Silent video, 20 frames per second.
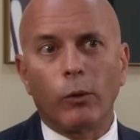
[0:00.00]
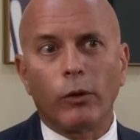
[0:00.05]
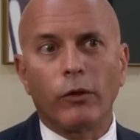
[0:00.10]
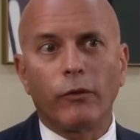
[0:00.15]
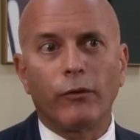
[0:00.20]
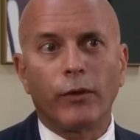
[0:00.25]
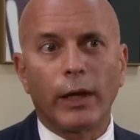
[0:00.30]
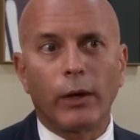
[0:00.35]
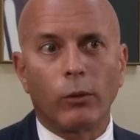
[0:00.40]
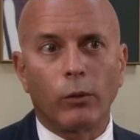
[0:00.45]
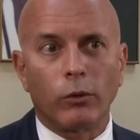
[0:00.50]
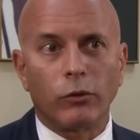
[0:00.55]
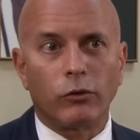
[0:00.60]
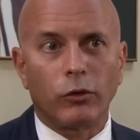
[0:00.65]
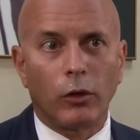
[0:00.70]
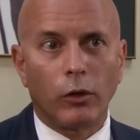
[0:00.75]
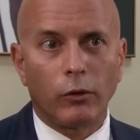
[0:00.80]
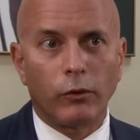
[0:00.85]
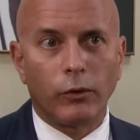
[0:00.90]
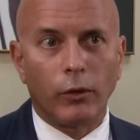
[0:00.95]
with a Federal
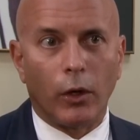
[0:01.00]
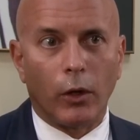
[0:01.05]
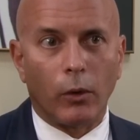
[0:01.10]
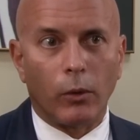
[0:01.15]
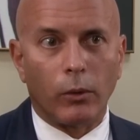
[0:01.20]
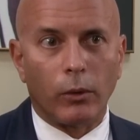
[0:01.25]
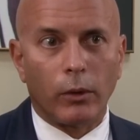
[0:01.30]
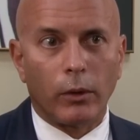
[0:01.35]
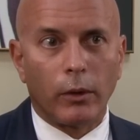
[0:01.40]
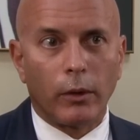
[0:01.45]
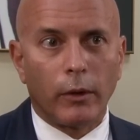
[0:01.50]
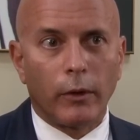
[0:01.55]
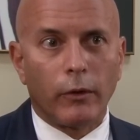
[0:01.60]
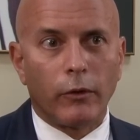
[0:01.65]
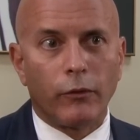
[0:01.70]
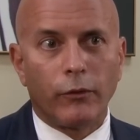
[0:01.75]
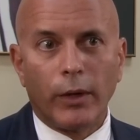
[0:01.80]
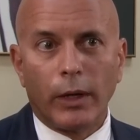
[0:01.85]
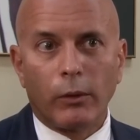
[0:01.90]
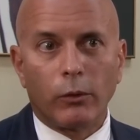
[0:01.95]
Reserve note.
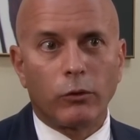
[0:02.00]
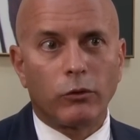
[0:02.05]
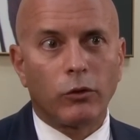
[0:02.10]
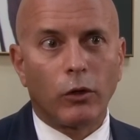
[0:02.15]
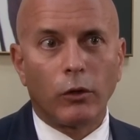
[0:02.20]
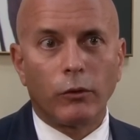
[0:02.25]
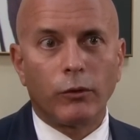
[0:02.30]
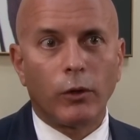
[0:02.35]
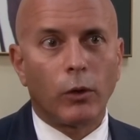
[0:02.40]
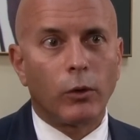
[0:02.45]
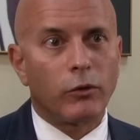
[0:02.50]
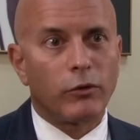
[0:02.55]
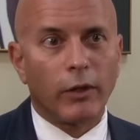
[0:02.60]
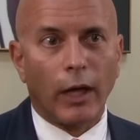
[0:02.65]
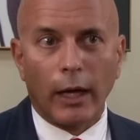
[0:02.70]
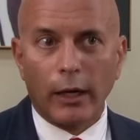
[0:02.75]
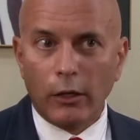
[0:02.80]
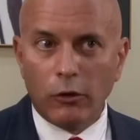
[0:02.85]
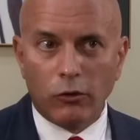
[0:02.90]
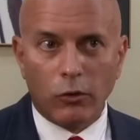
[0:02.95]
The Federal Reserve note is
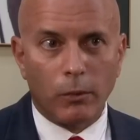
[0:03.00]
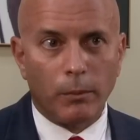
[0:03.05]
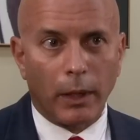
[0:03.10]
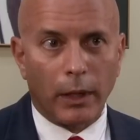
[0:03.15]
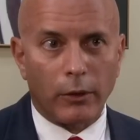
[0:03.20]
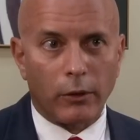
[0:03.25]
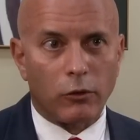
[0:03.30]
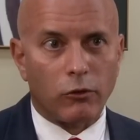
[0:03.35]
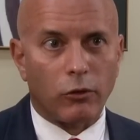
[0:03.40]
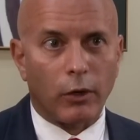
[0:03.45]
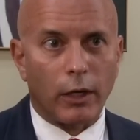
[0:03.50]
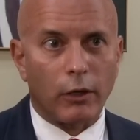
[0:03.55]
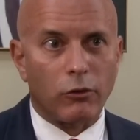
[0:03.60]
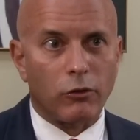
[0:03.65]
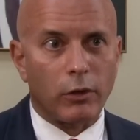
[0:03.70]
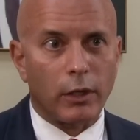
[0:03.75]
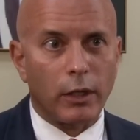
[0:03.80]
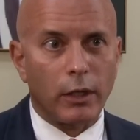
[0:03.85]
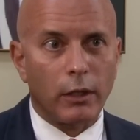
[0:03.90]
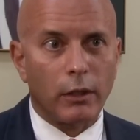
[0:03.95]
not issued by the
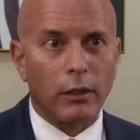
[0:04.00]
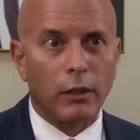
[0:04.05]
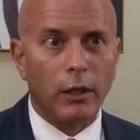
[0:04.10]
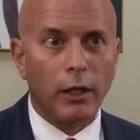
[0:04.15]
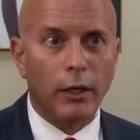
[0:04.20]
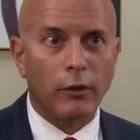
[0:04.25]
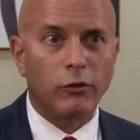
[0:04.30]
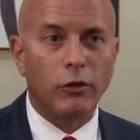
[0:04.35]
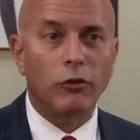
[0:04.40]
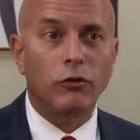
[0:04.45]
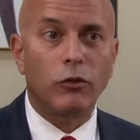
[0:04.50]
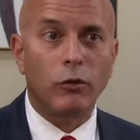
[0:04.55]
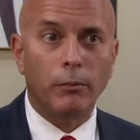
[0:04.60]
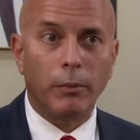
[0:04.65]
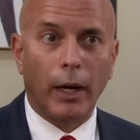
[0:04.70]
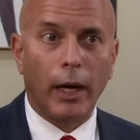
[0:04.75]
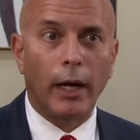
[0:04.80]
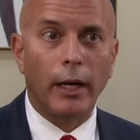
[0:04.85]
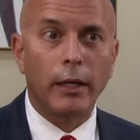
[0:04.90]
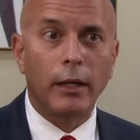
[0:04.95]
Treasury. It's issued
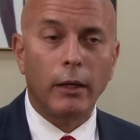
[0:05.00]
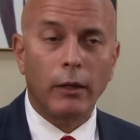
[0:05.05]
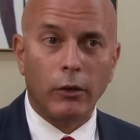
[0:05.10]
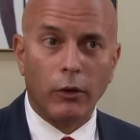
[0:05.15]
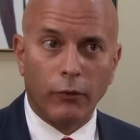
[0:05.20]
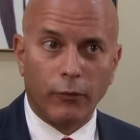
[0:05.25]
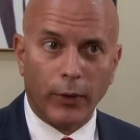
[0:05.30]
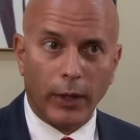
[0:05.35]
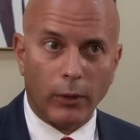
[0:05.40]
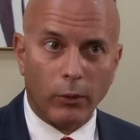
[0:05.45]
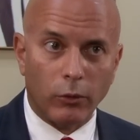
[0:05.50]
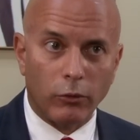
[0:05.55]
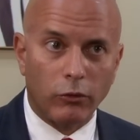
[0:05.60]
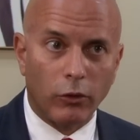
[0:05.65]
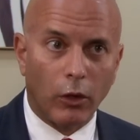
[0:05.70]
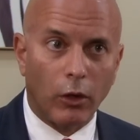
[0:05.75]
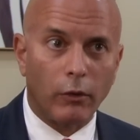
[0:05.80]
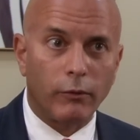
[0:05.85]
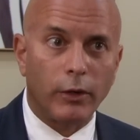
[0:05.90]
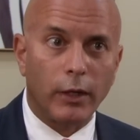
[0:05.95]
by the Federal
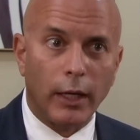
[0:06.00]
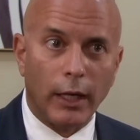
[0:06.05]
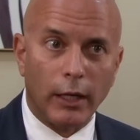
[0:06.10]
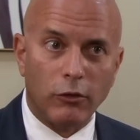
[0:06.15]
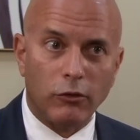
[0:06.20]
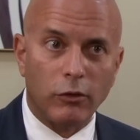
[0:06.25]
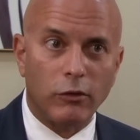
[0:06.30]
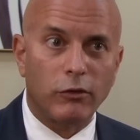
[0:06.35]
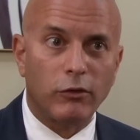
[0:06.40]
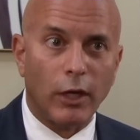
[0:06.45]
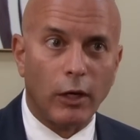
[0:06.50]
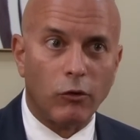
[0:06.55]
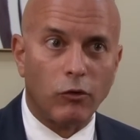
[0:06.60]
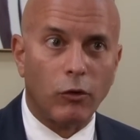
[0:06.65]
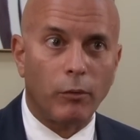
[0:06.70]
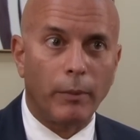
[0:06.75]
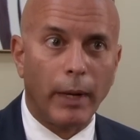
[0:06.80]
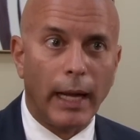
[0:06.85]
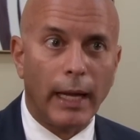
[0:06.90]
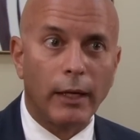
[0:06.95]
Reserve, the nation's
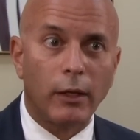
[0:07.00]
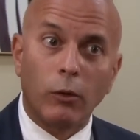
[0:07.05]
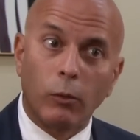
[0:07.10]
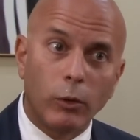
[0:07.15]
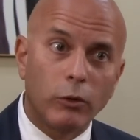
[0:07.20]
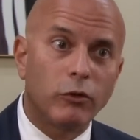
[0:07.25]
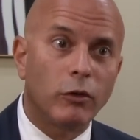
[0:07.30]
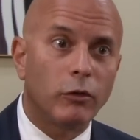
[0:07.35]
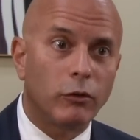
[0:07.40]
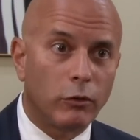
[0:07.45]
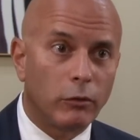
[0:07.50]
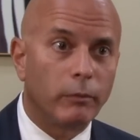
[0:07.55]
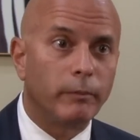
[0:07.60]
central bank, which is